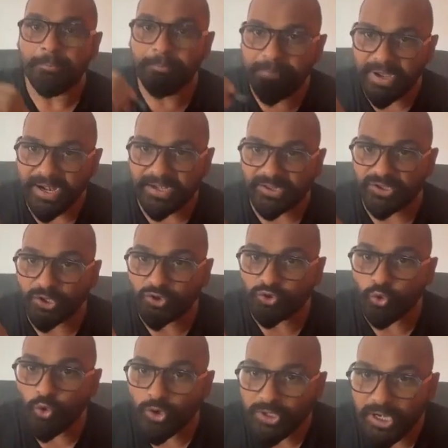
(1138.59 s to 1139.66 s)
but the
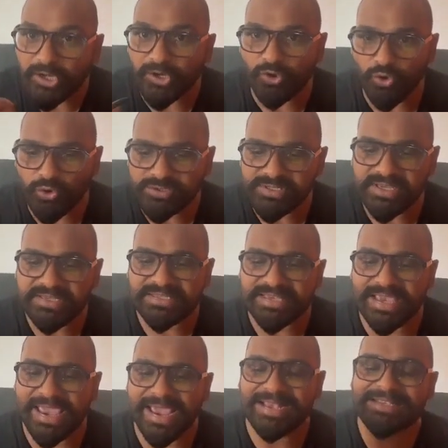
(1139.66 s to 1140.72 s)
total dose is
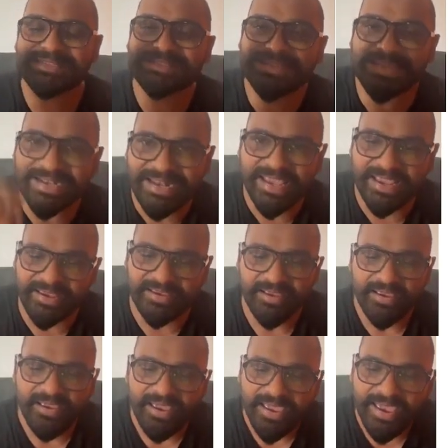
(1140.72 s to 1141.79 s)
exceeding
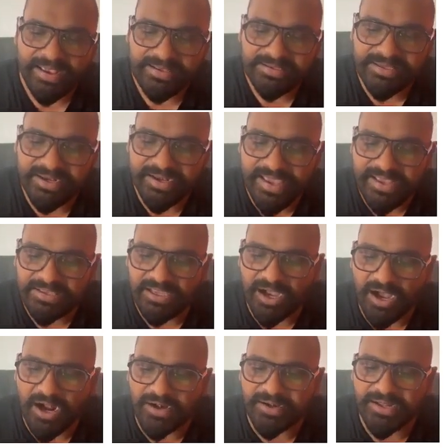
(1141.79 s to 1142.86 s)
the
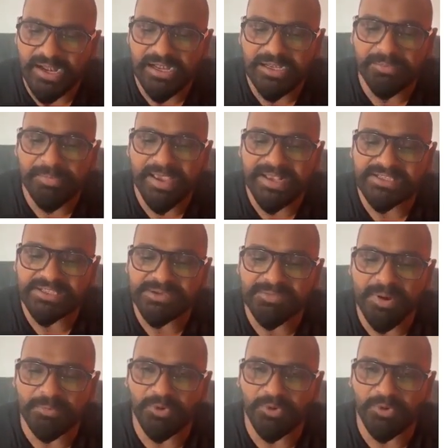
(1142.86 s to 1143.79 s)
adult maximum